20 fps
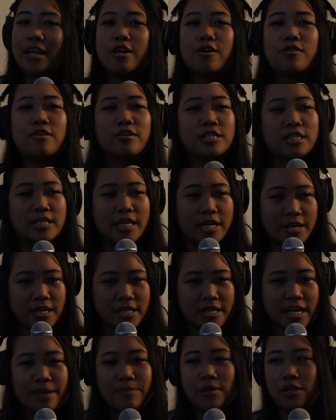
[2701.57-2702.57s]
they know their
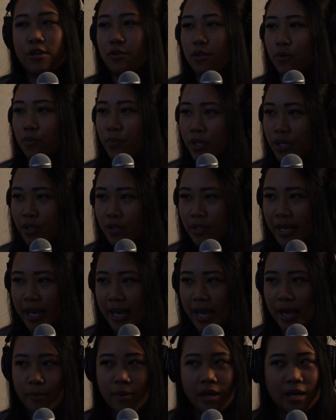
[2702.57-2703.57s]
generic name, they know their real
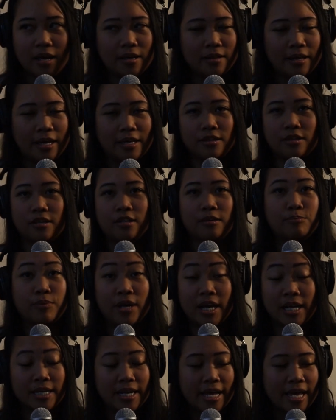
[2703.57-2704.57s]
name, like the
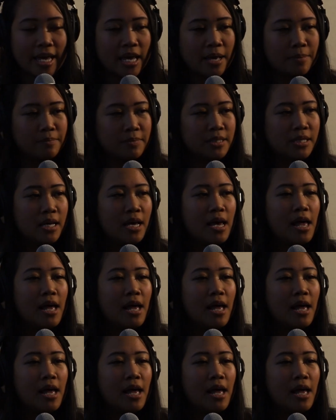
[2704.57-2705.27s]
brand names.